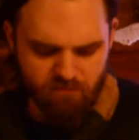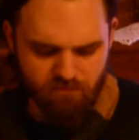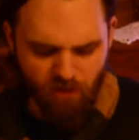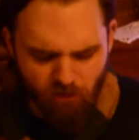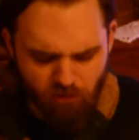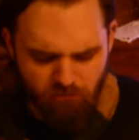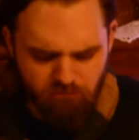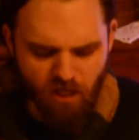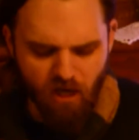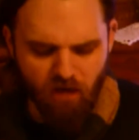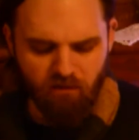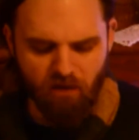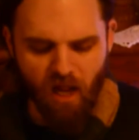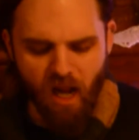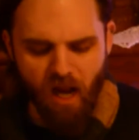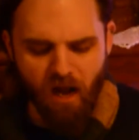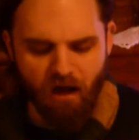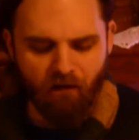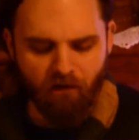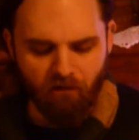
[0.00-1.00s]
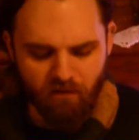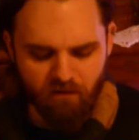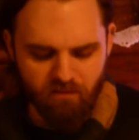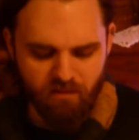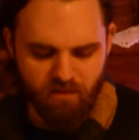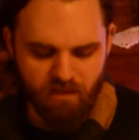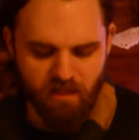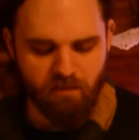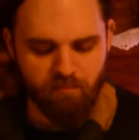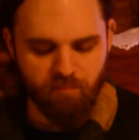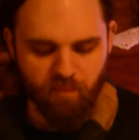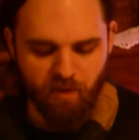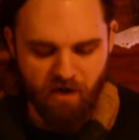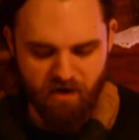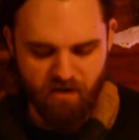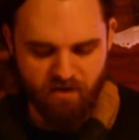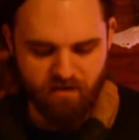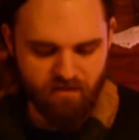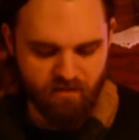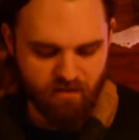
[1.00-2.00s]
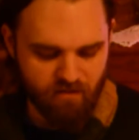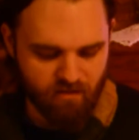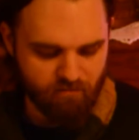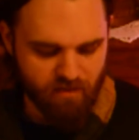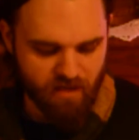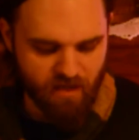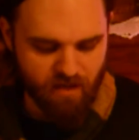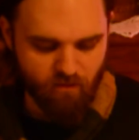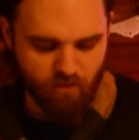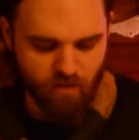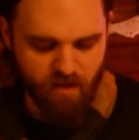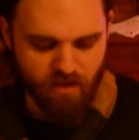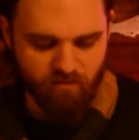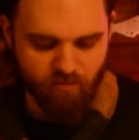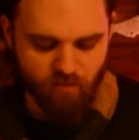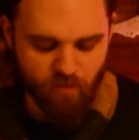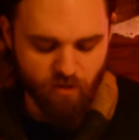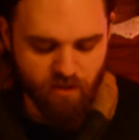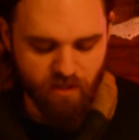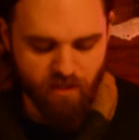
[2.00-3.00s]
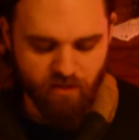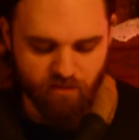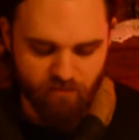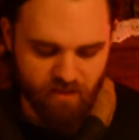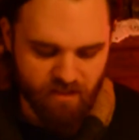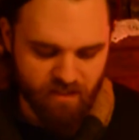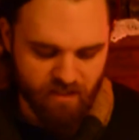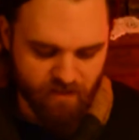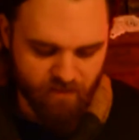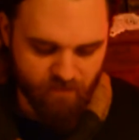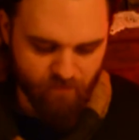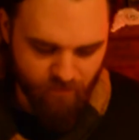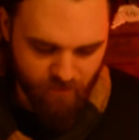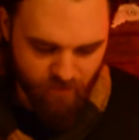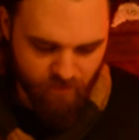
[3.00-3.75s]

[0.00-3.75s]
"Comb your hair," he barked by way of morning greeting.